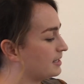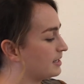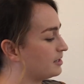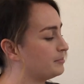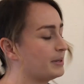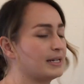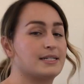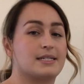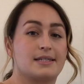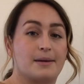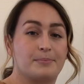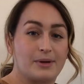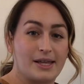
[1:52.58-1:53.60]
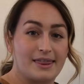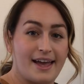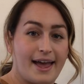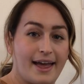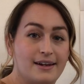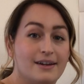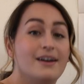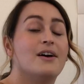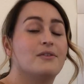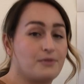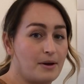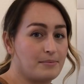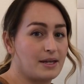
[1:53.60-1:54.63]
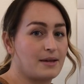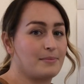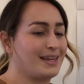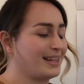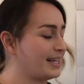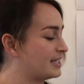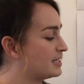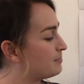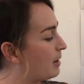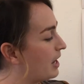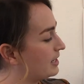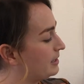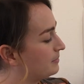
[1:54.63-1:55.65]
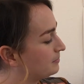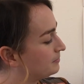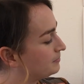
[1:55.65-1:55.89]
a little bit to separate the head from the chameleon's body.